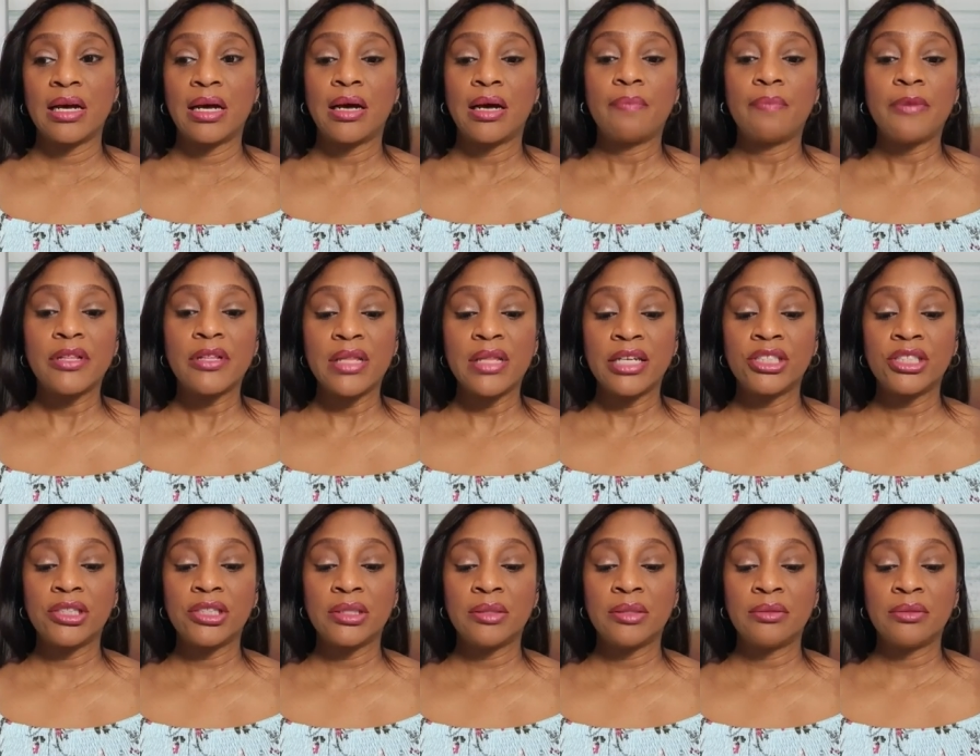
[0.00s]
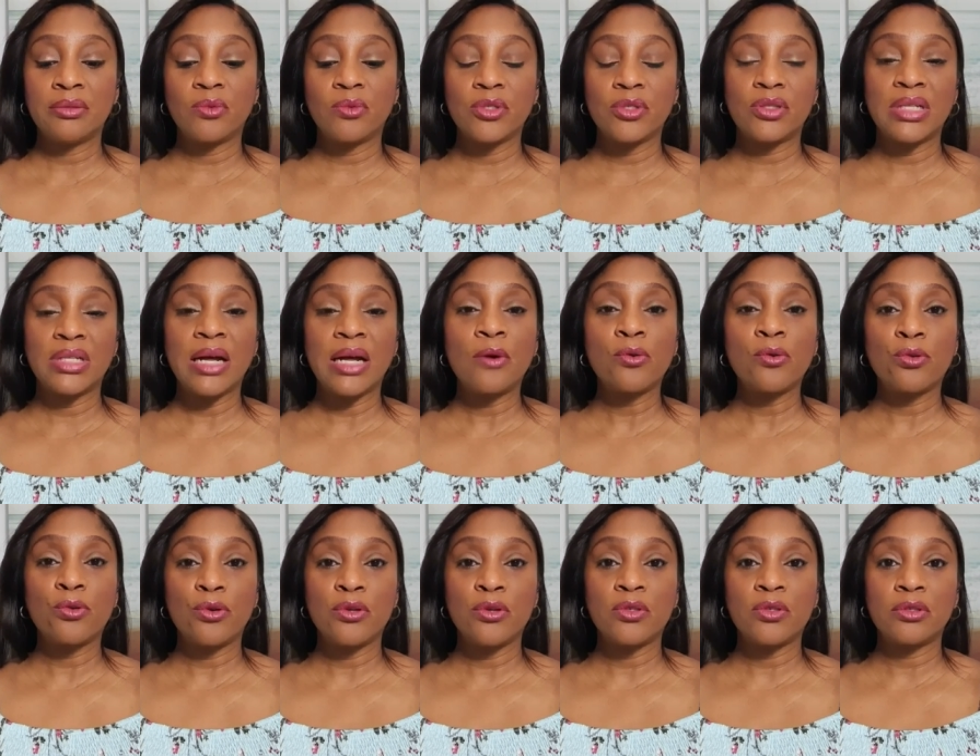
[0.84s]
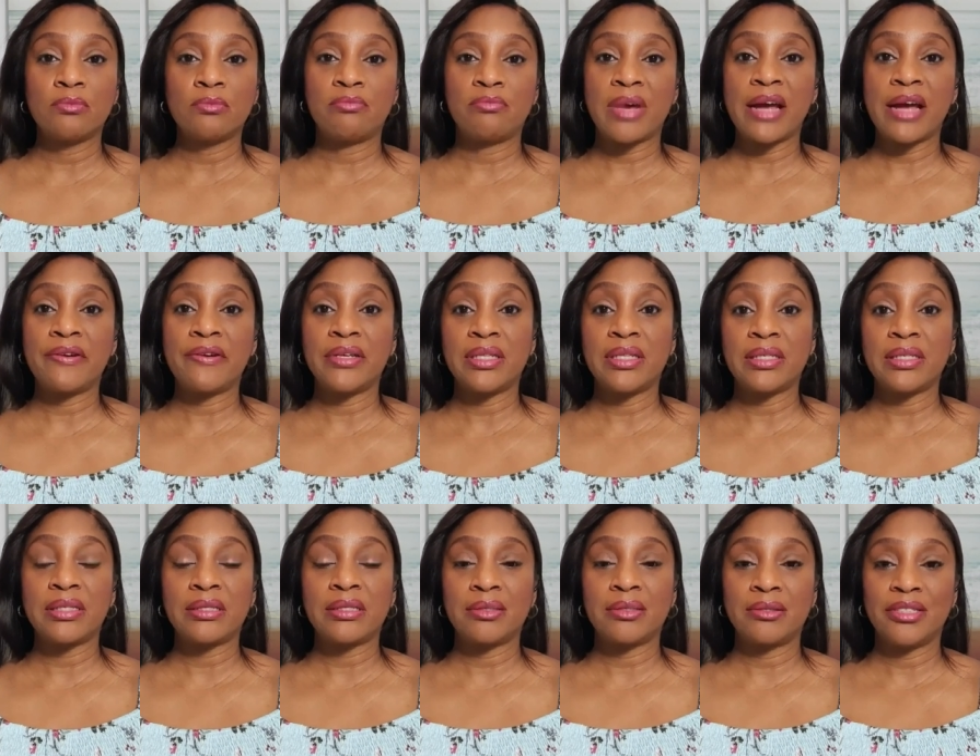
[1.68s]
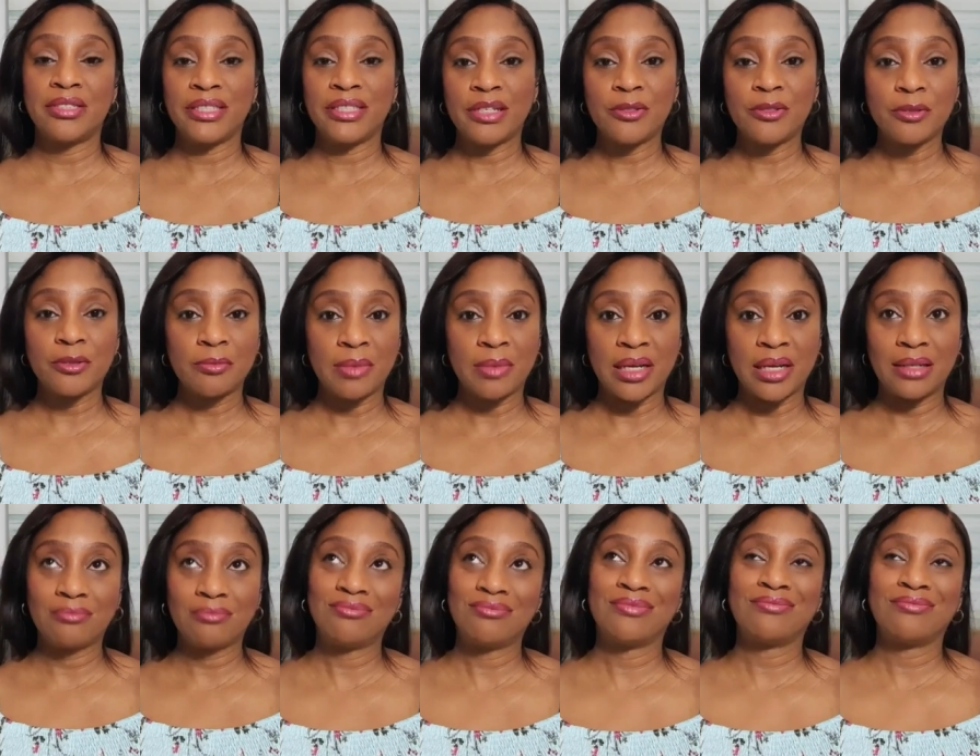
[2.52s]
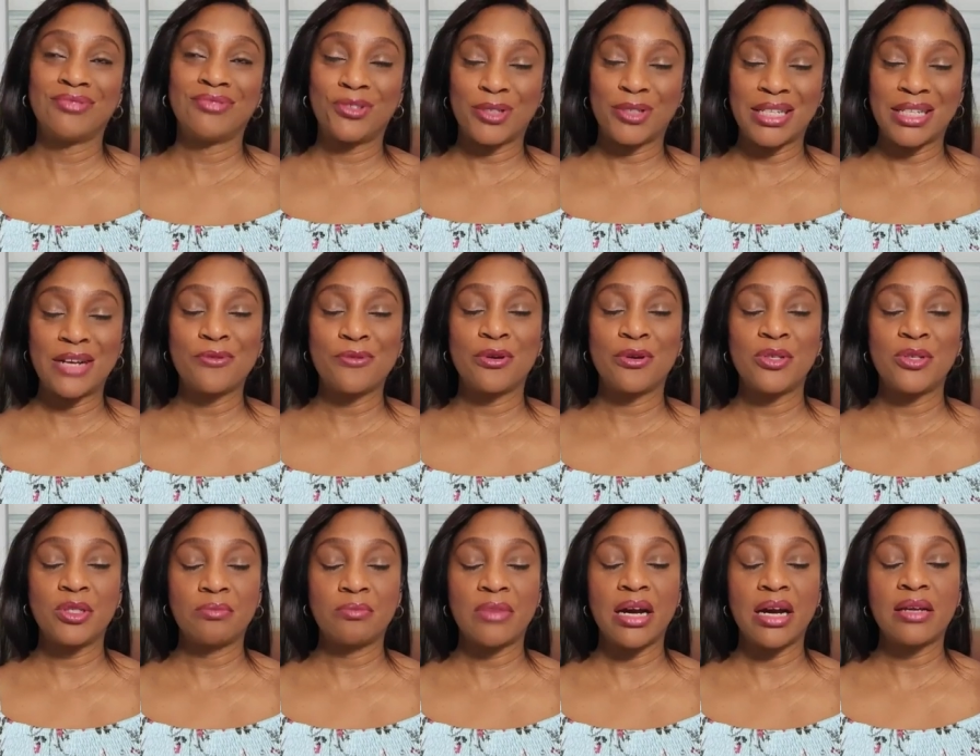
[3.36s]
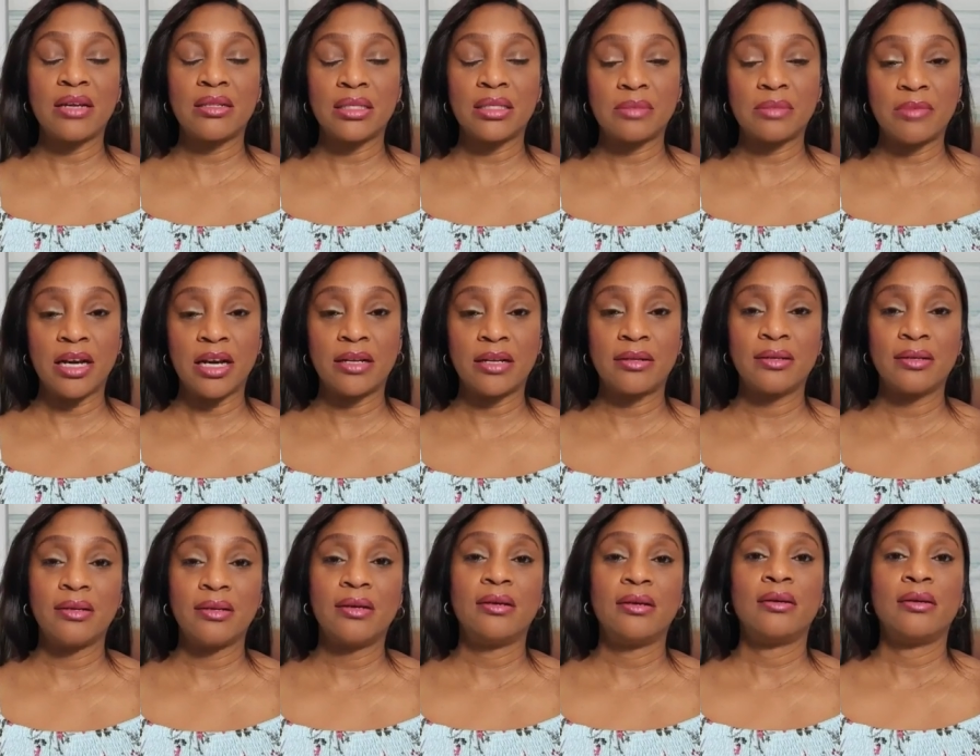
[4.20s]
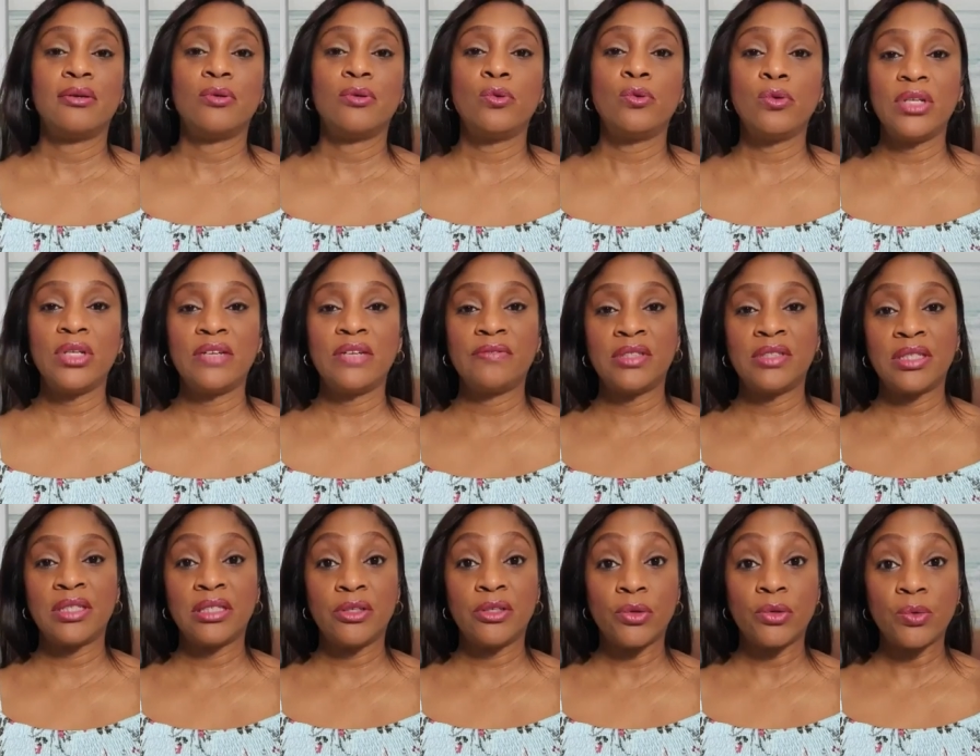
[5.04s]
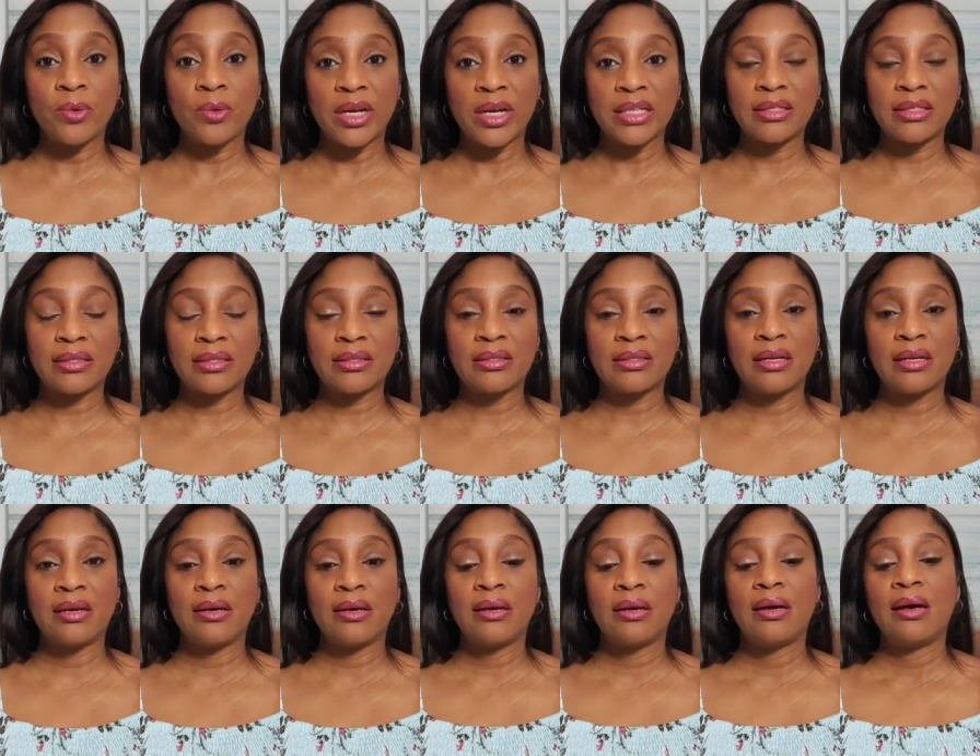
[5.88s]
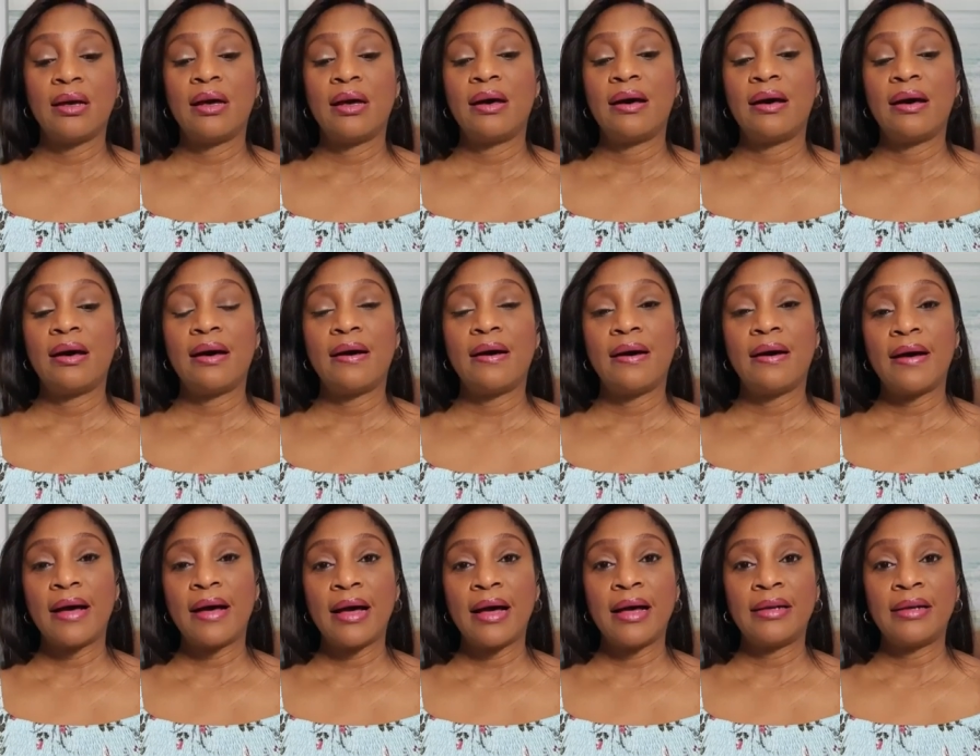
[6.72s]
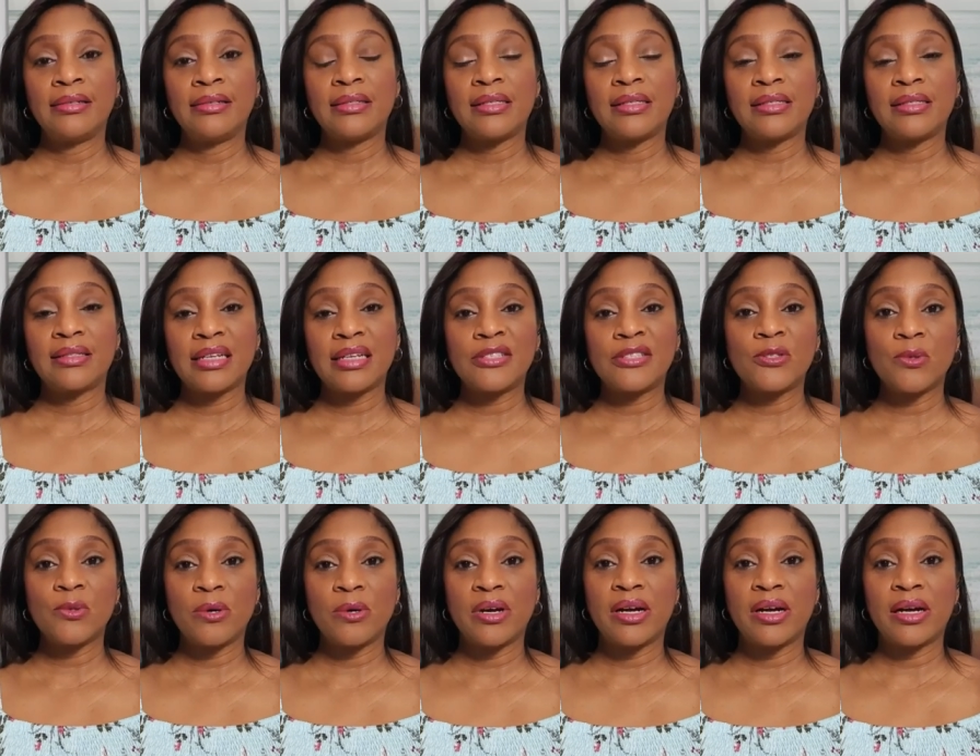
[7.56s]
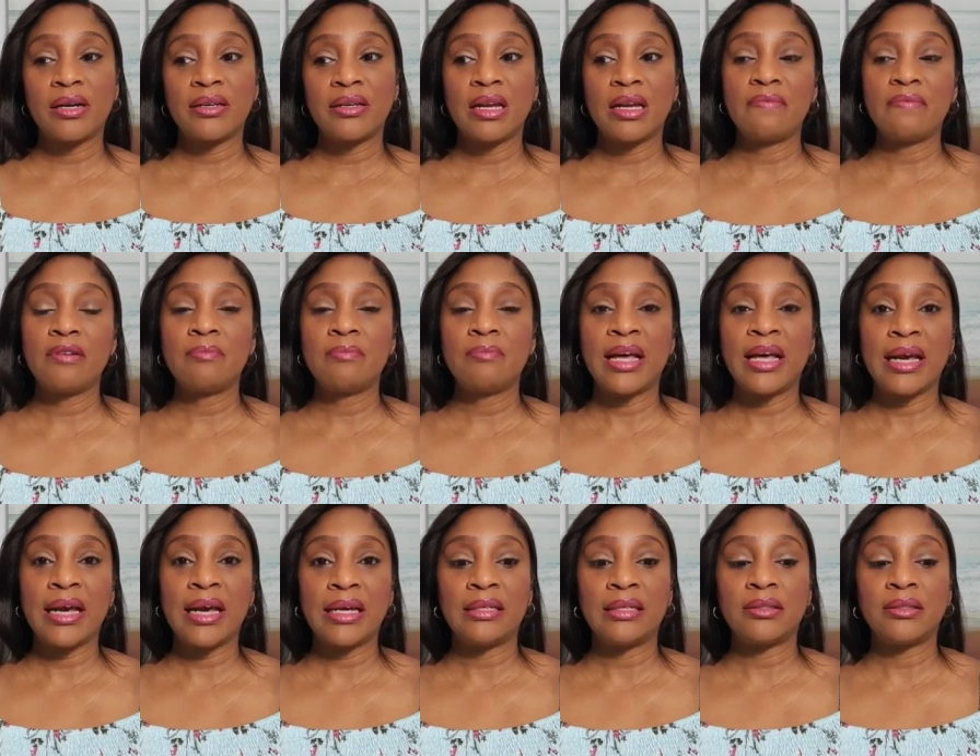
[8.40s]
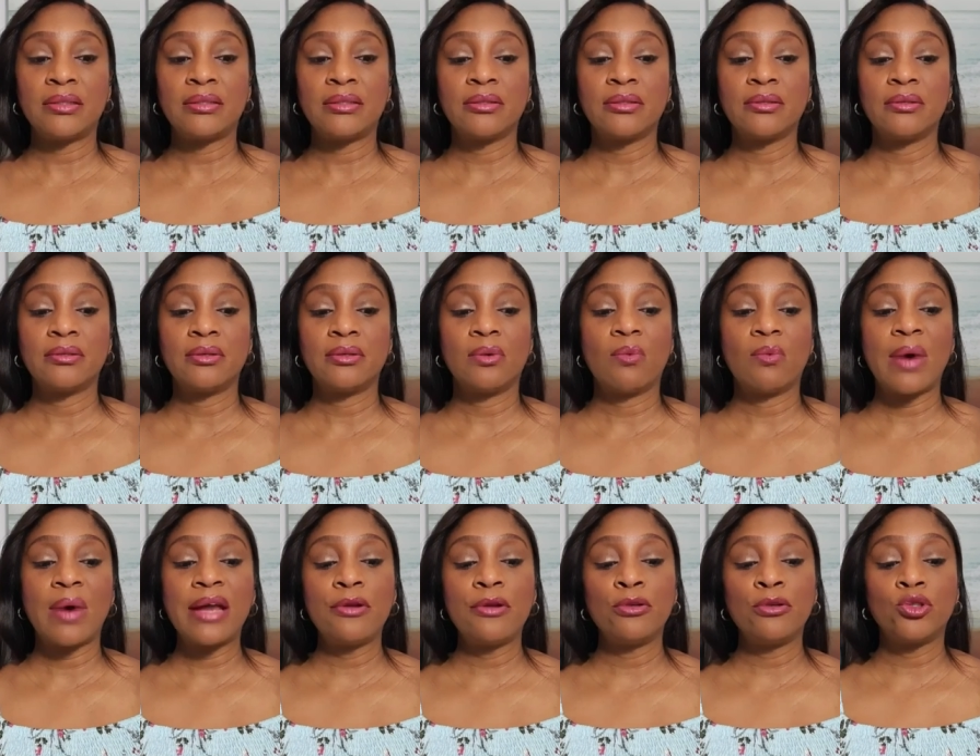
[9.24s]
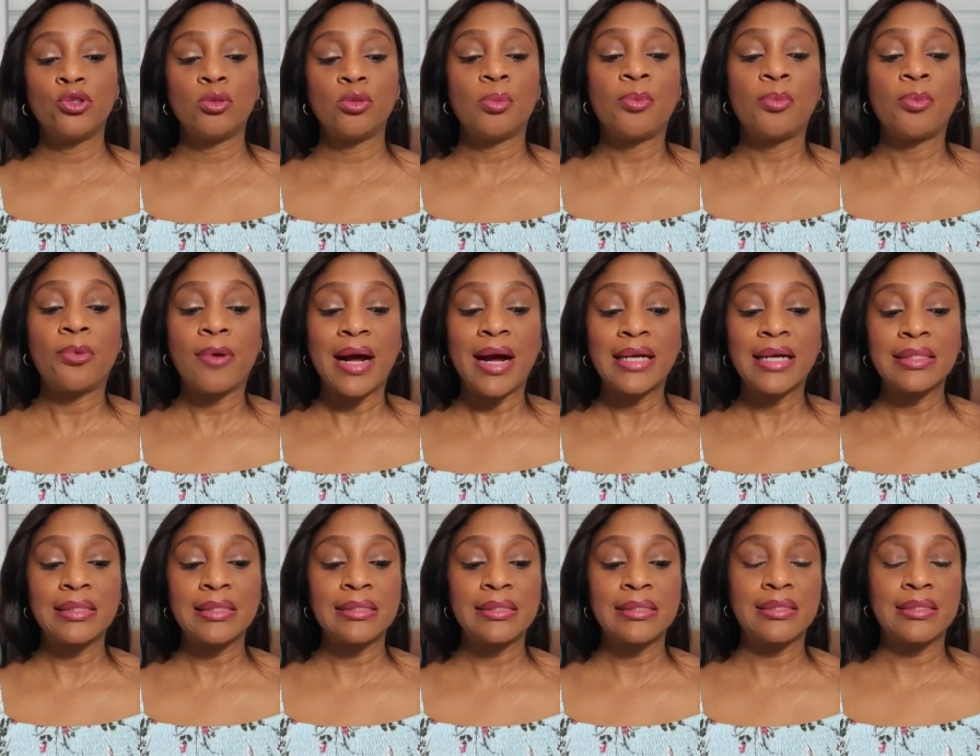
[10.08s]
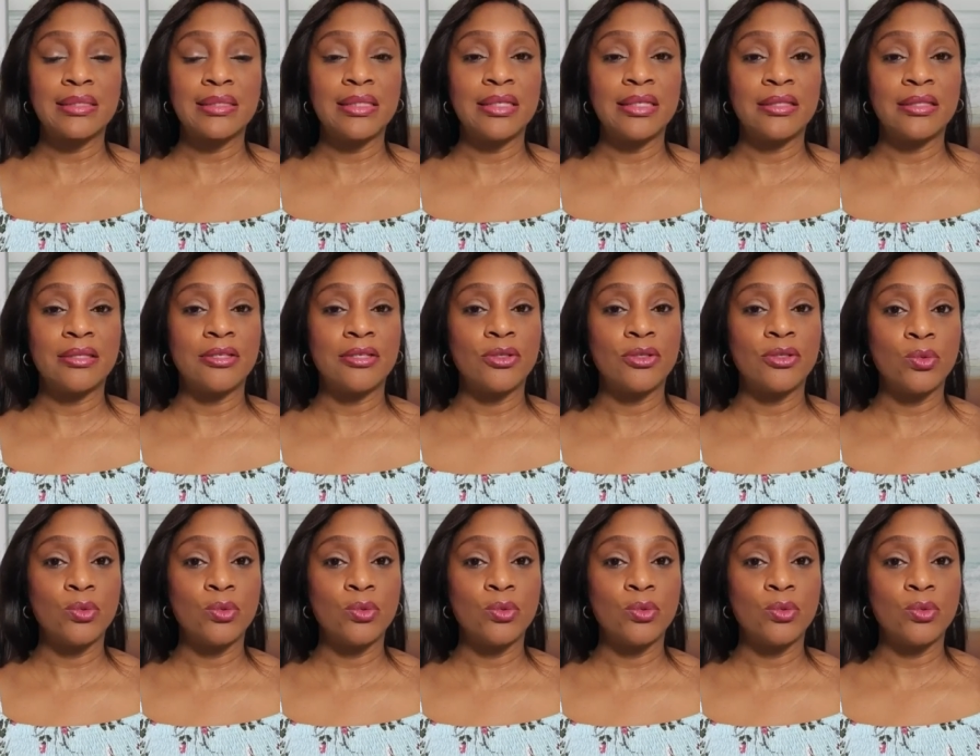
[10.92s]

But then she was now going to marry this gentleman. She was now going to marry this man who lived in the US. And he said to her, never mind, why don't you practice in the